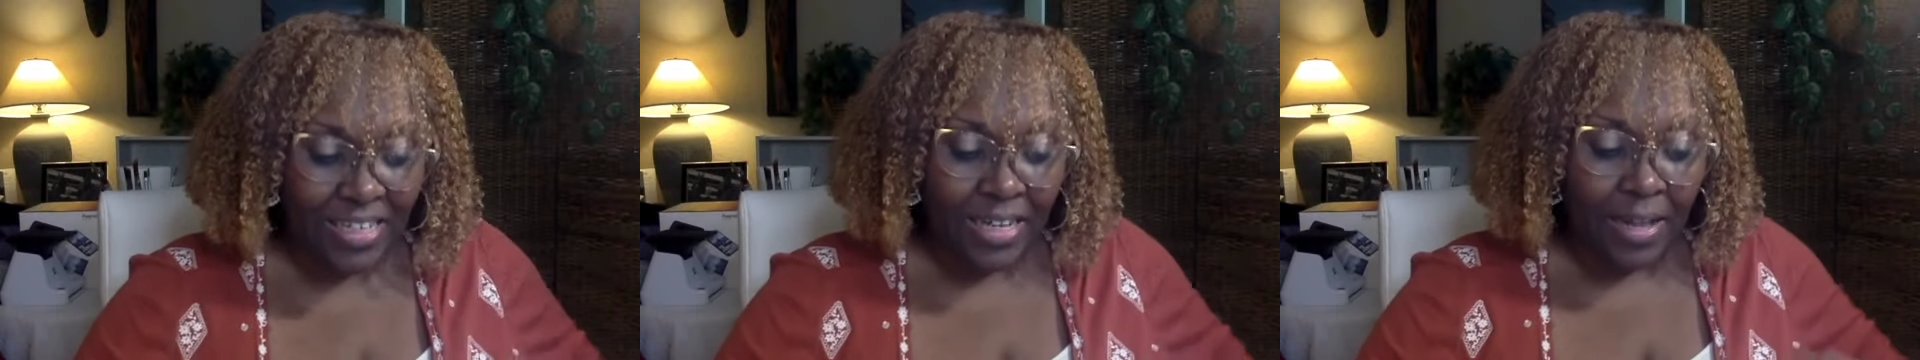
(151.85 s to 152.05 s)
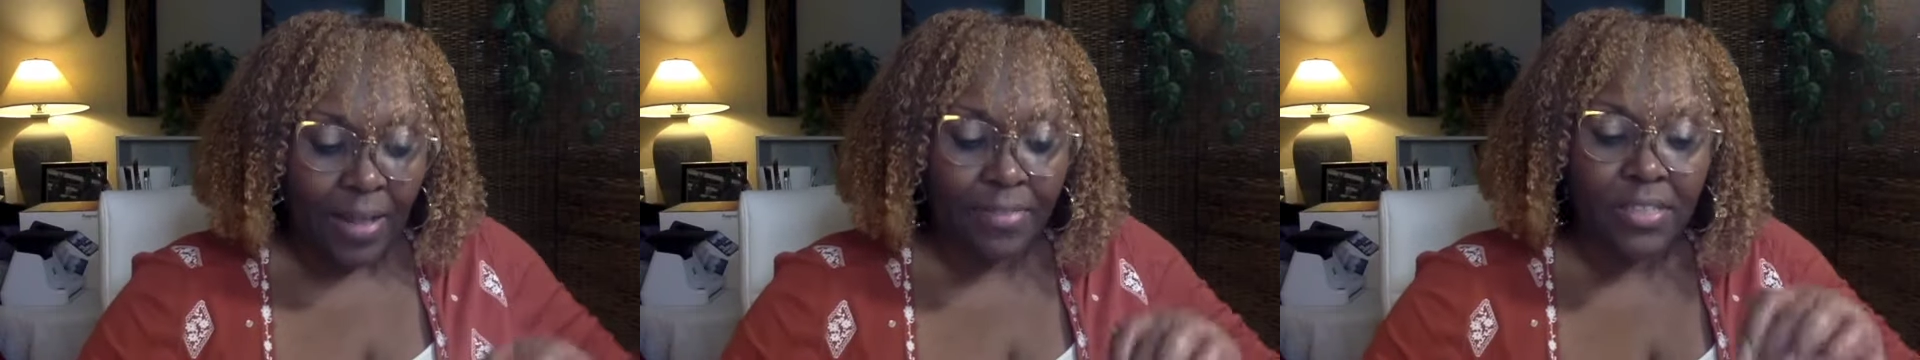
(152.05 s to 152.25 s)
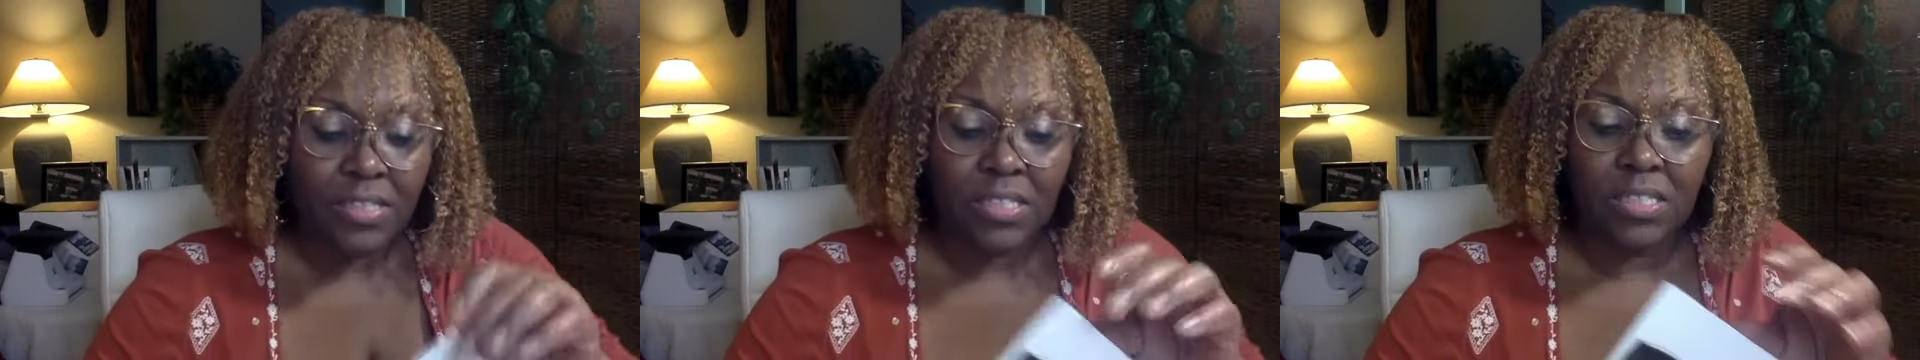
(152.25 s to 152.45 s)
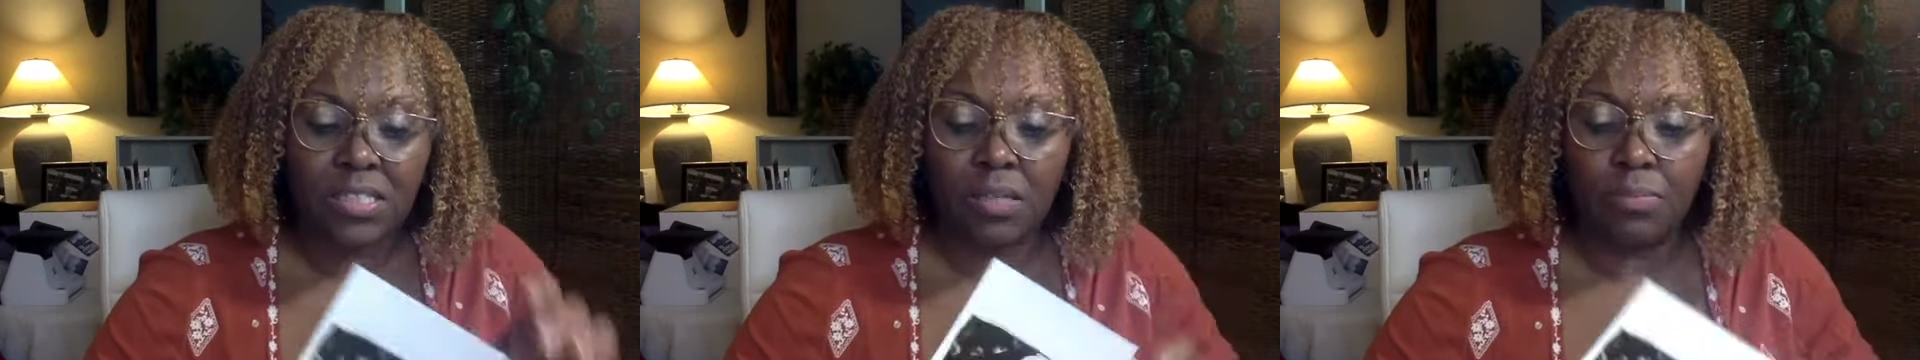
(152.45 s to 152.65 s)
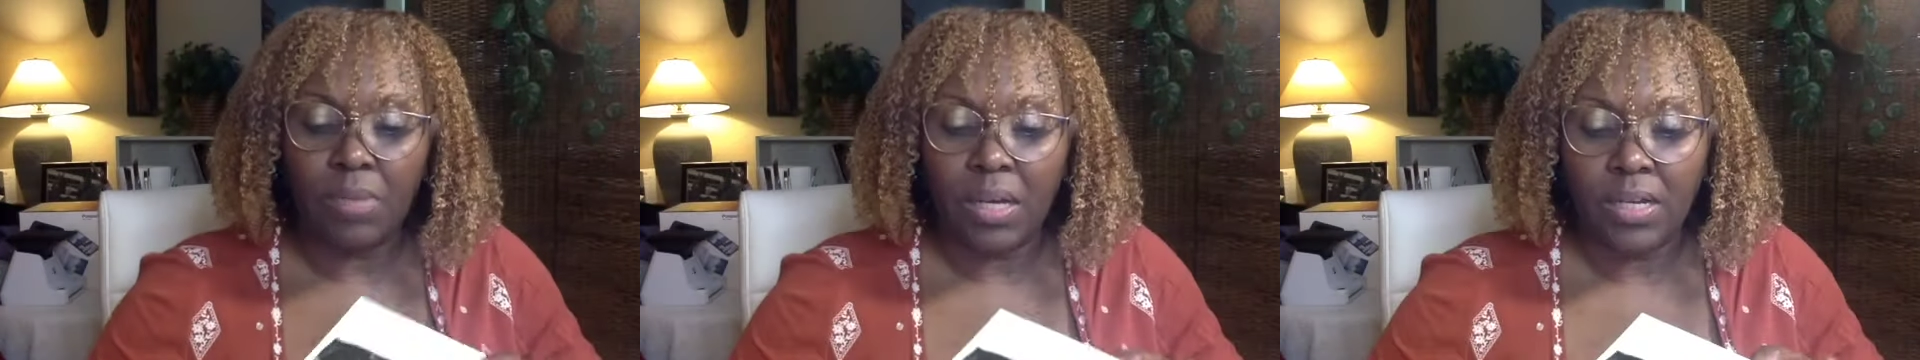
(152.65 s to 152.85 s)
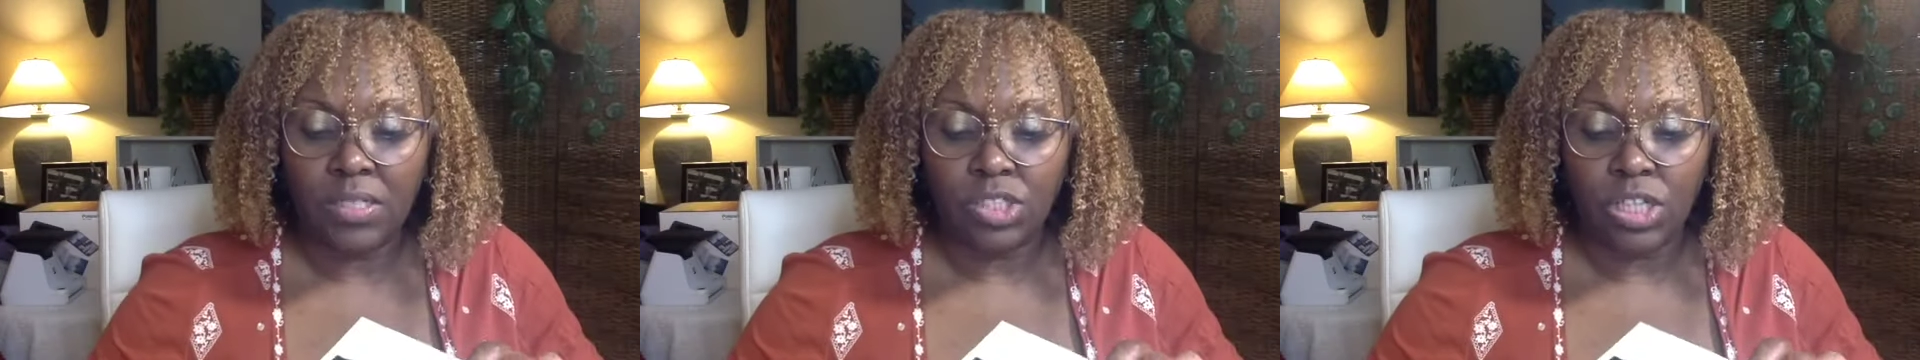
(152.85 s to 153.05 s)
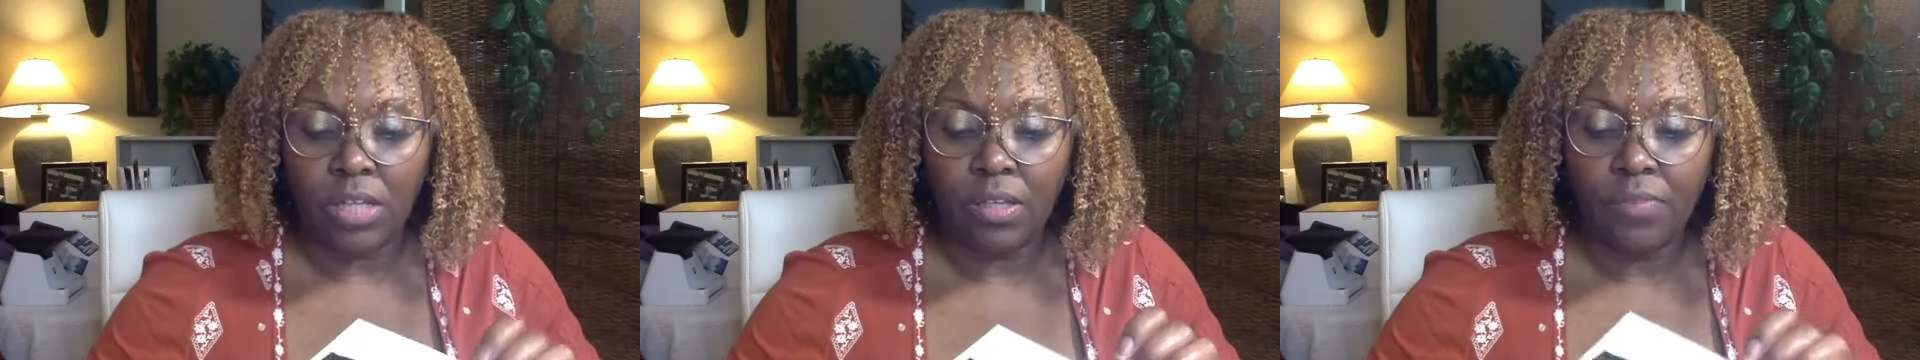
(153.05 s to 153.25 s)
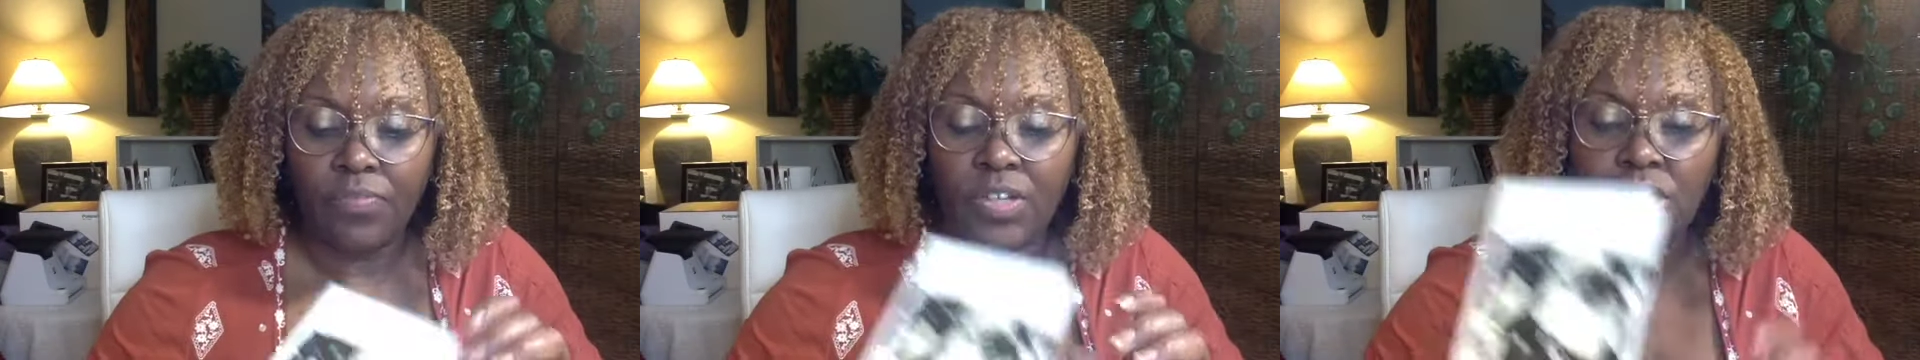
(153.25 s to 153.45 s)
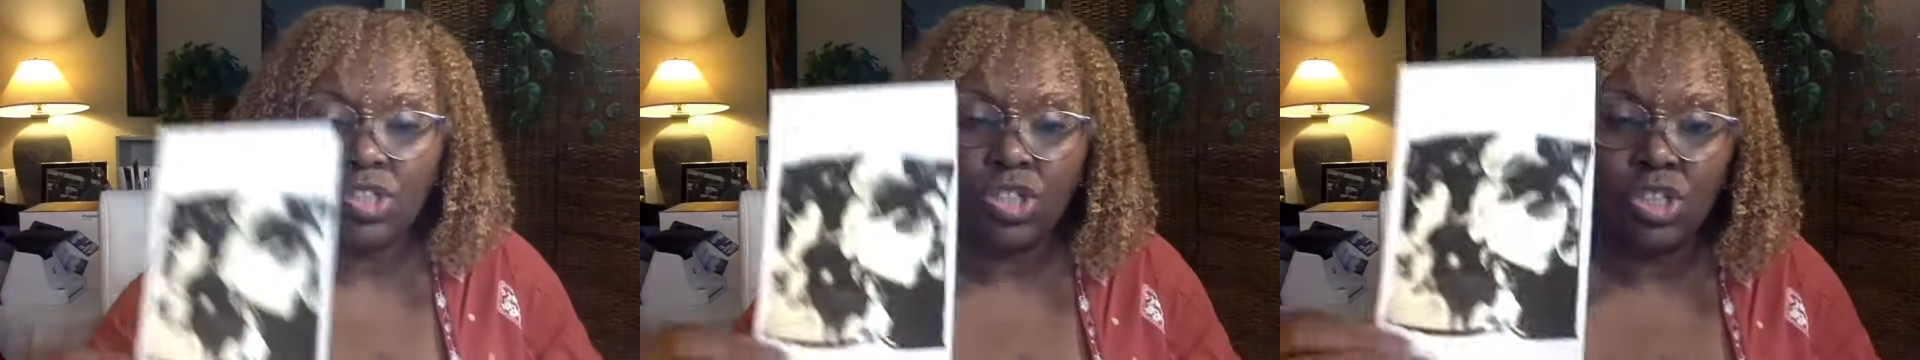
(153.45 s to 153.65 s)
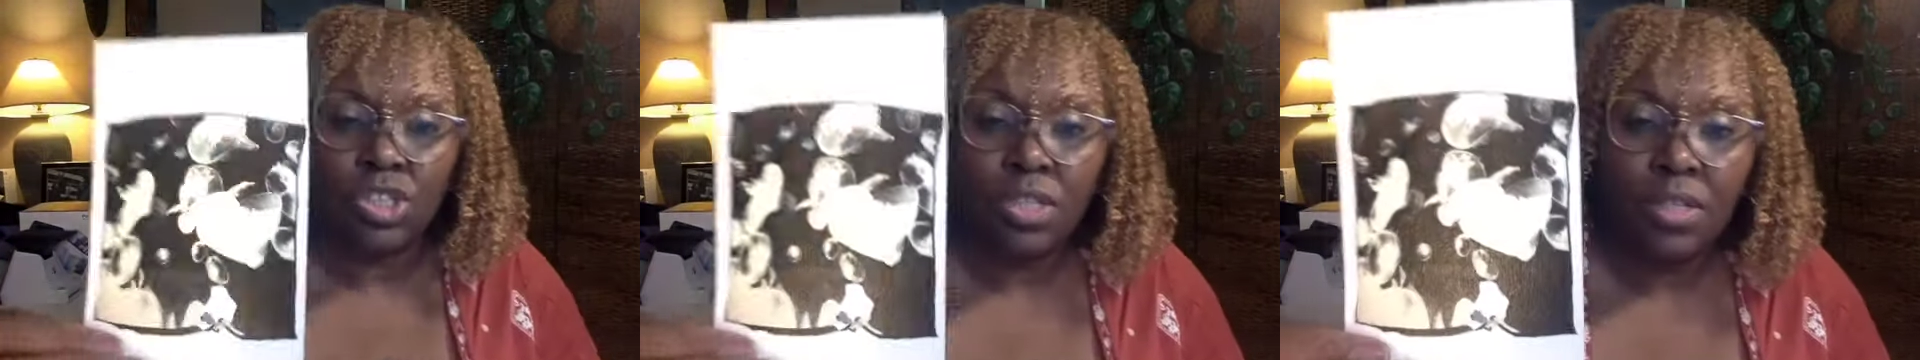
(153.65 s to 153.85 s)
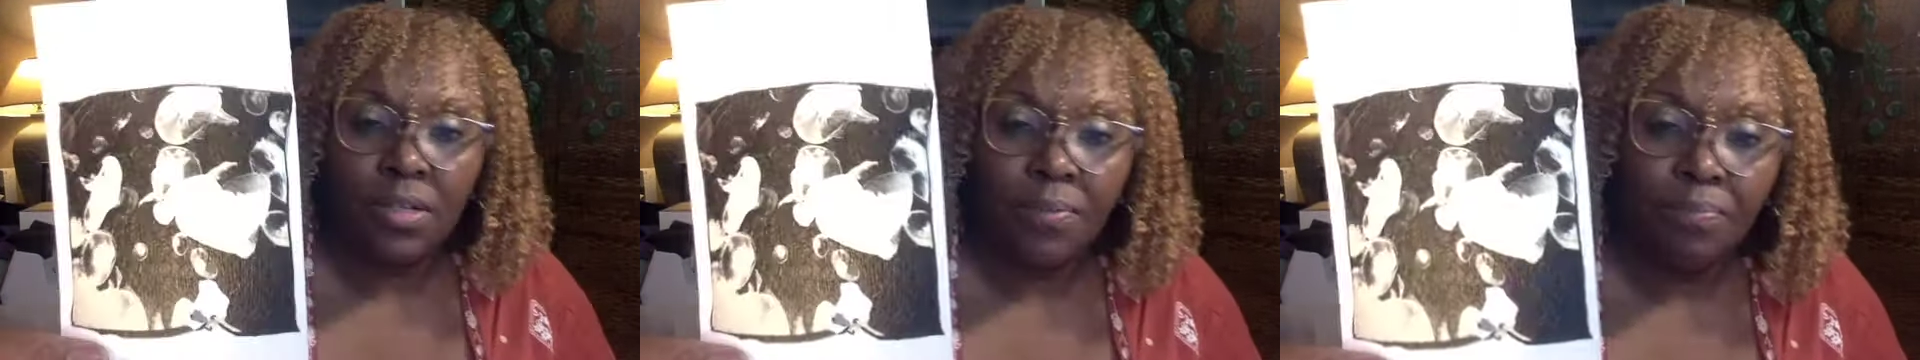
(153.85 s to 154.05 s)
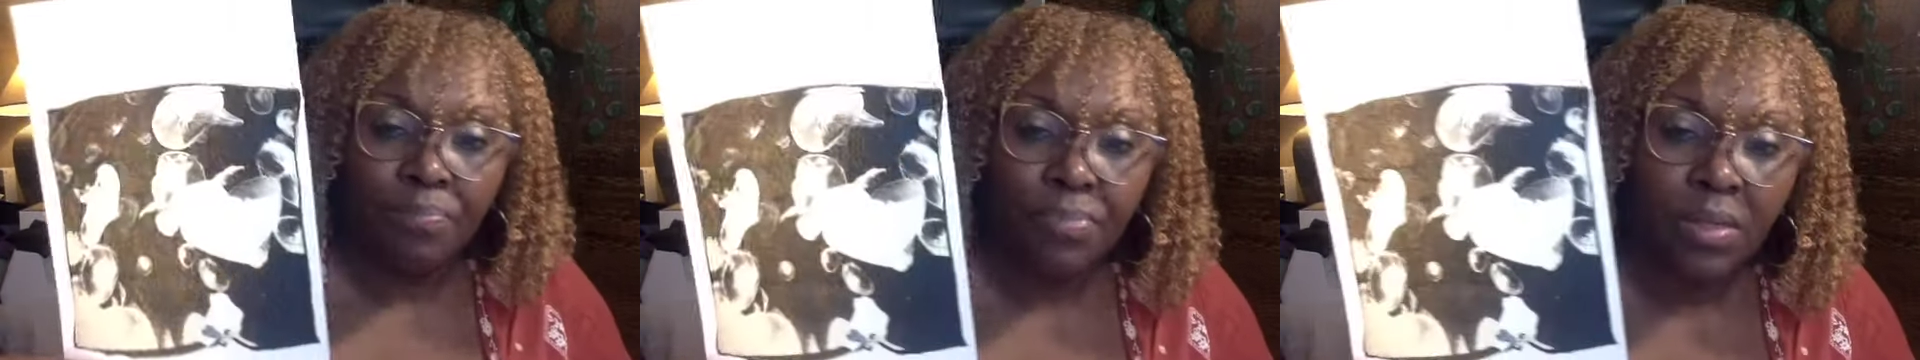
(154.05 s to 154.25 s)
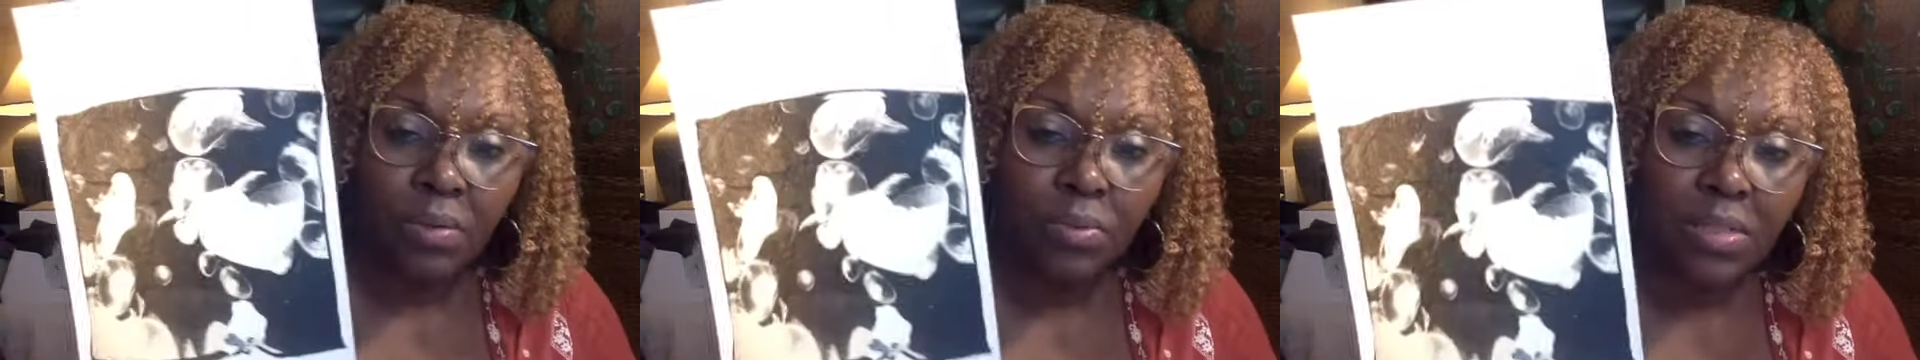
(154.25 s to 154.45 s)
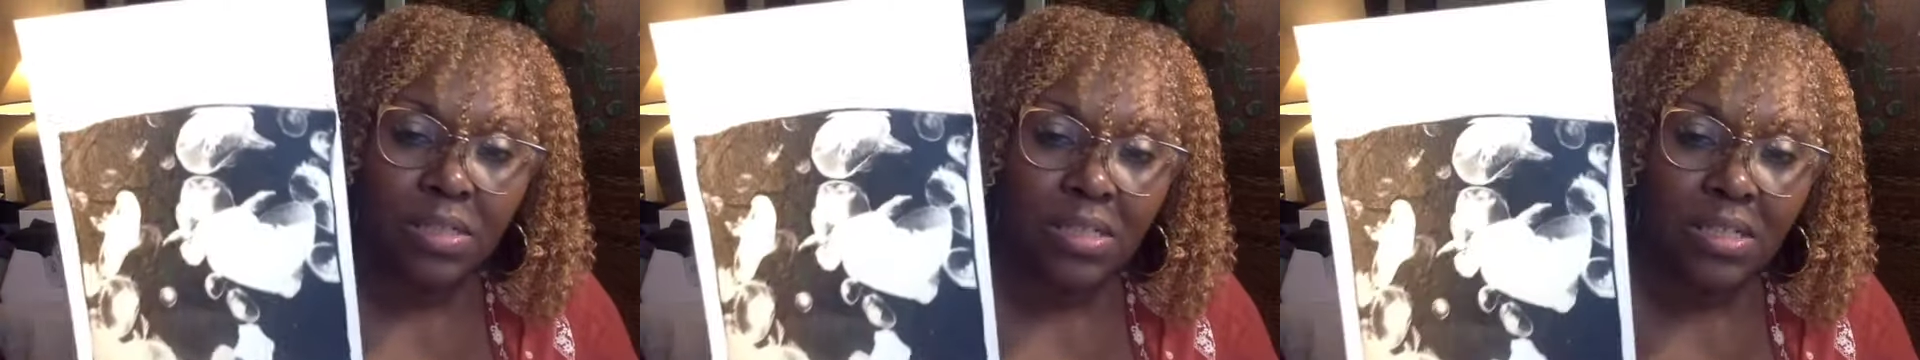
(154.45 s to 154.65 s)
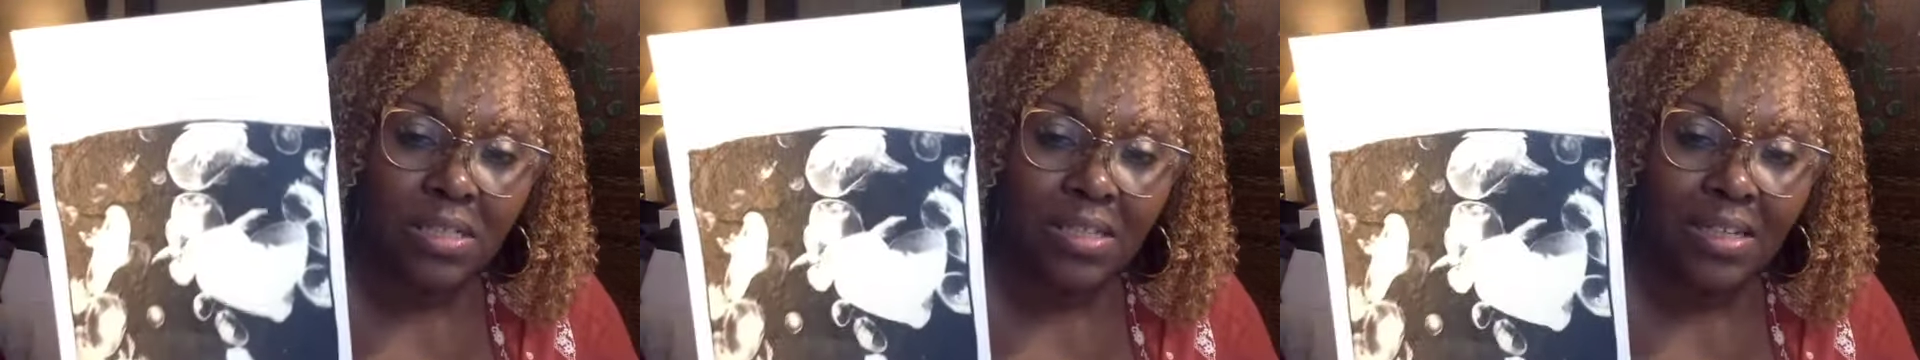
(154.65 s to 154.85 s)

And this is some jellyfish that we did.